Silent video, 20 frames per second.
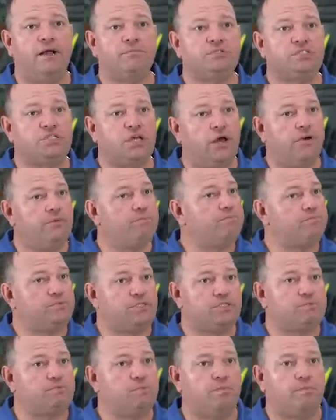So
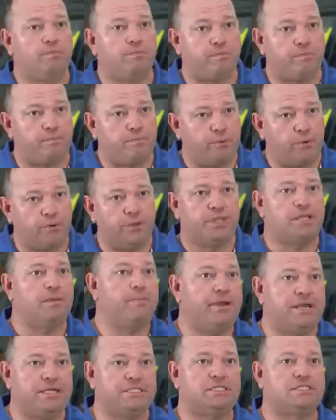just putting the
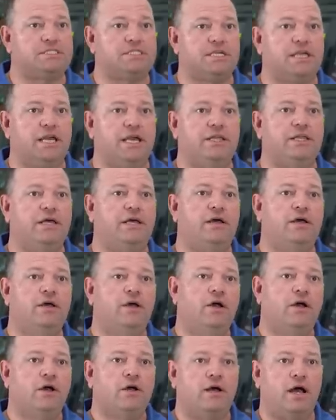pieces together,
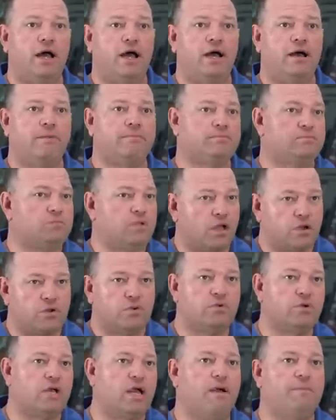a
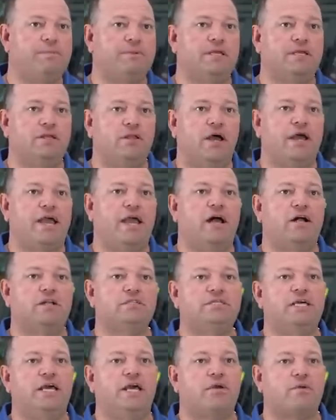cool company like
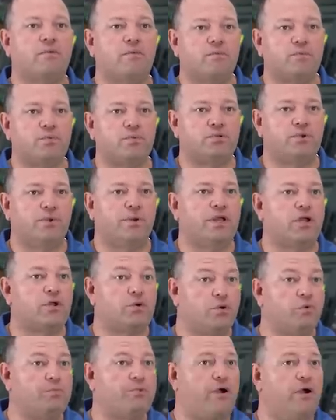Haltech doing a
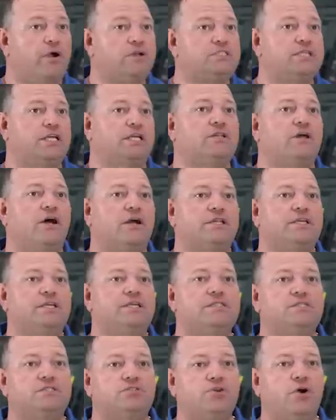cool project like
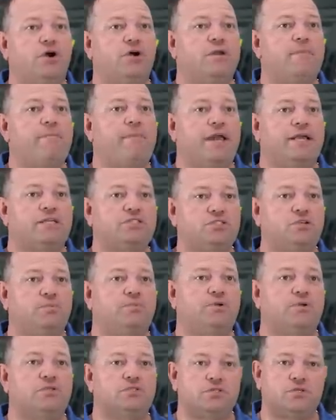this, trying to make
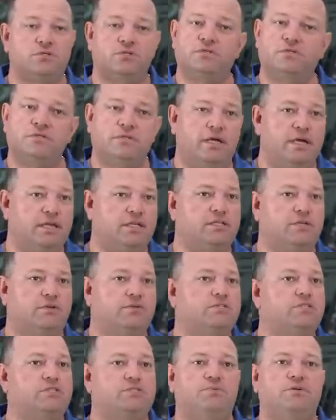SuperUtes cool, it
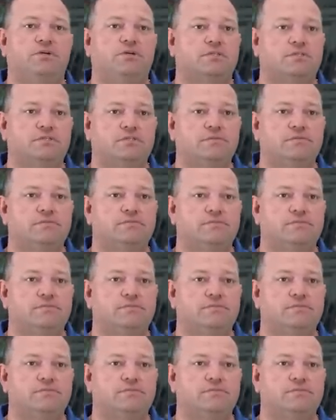all just works.